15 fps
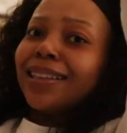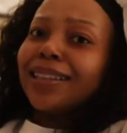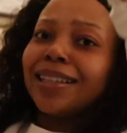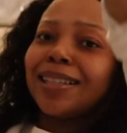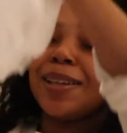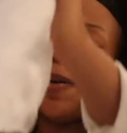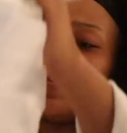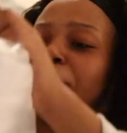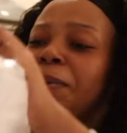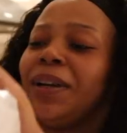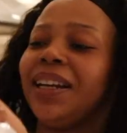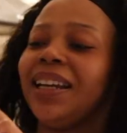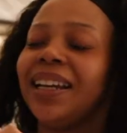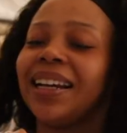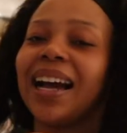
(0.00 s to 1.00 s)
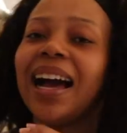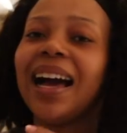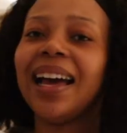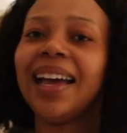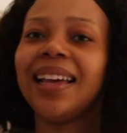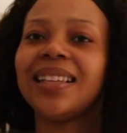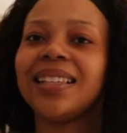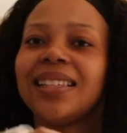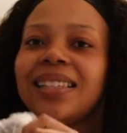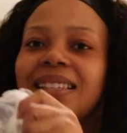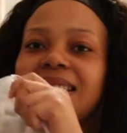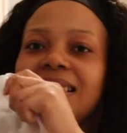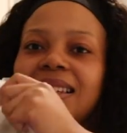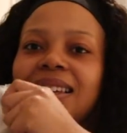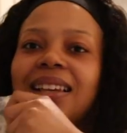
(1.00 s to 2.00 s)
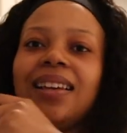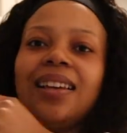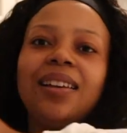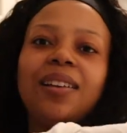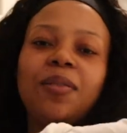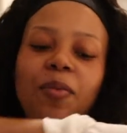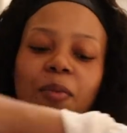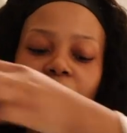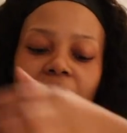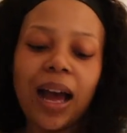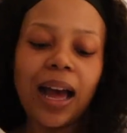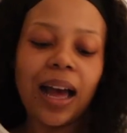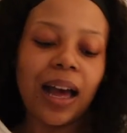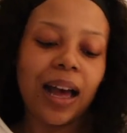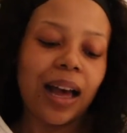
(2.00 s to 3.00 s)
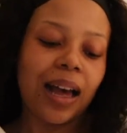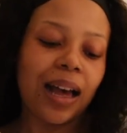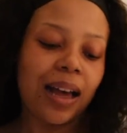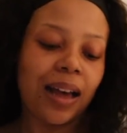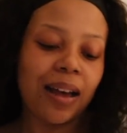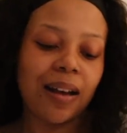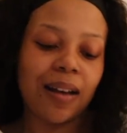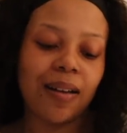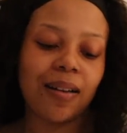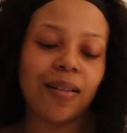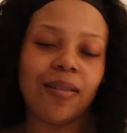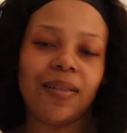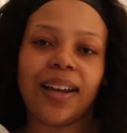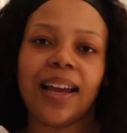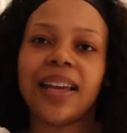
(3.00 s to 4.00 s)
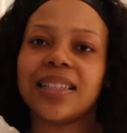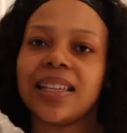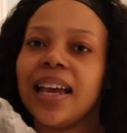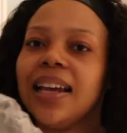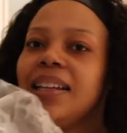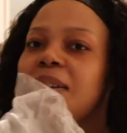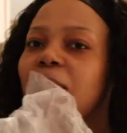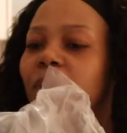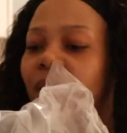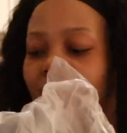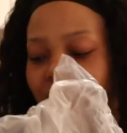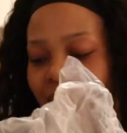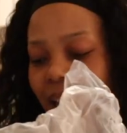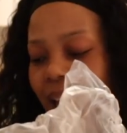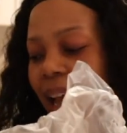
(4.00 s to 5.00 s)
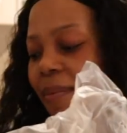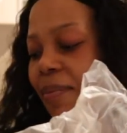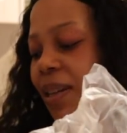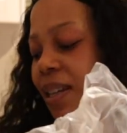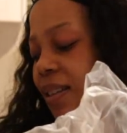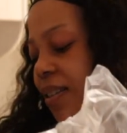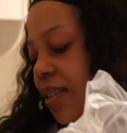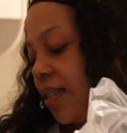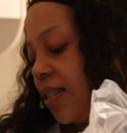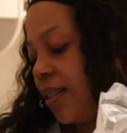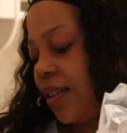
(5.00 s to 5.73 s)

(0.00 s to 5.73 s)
This is so pretty guys. Wow. Guys, anyone, I mean,